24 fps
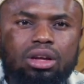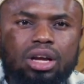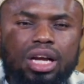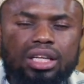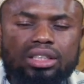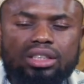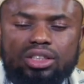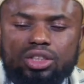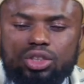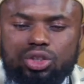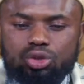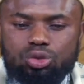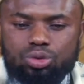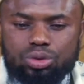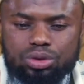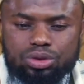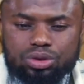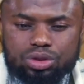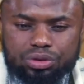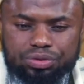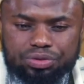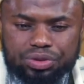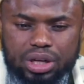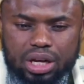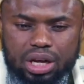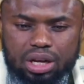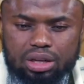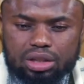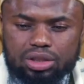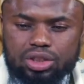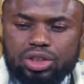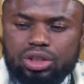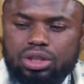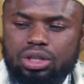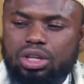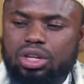As a student of
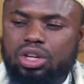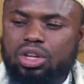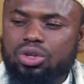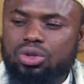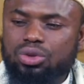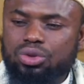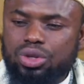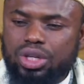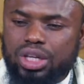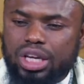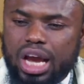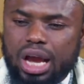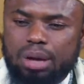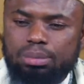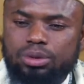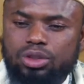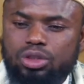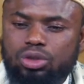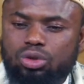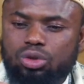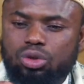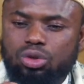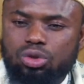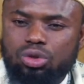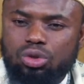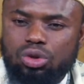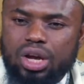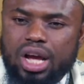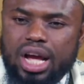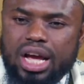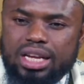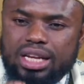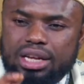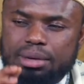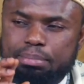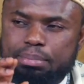knowledge, you capture your
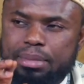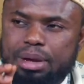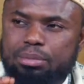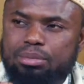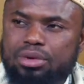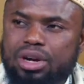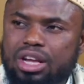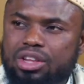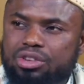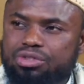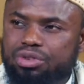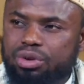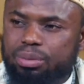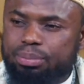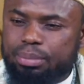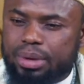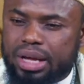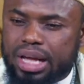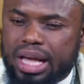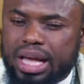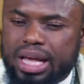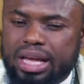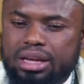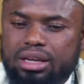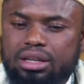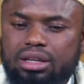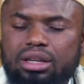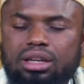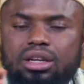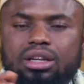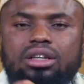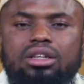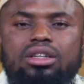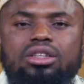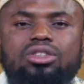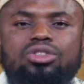Quran and memorize from A
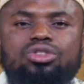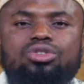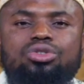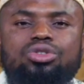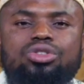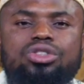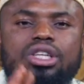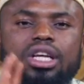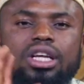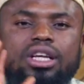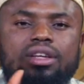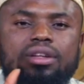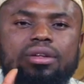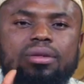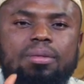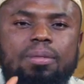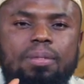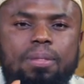to Z.